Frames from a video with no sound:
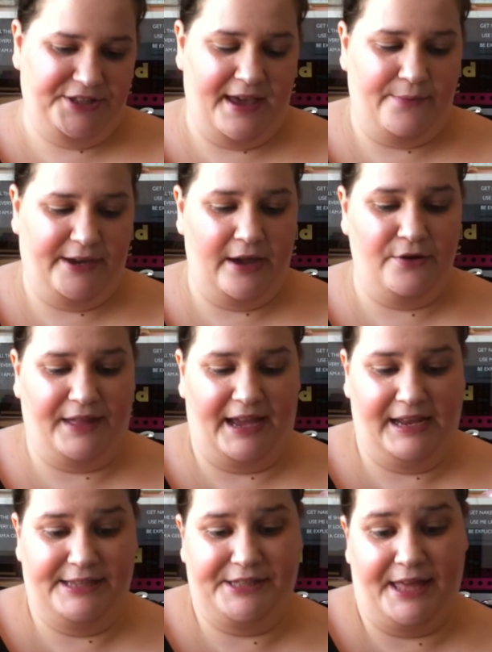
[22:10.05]
so there we go,
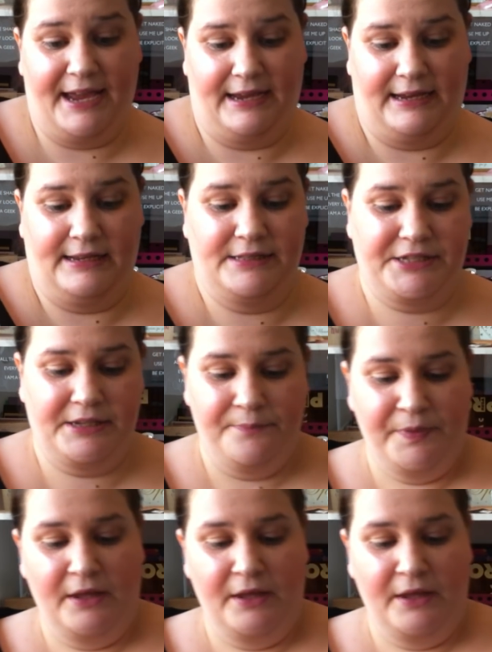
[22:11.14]
that is that.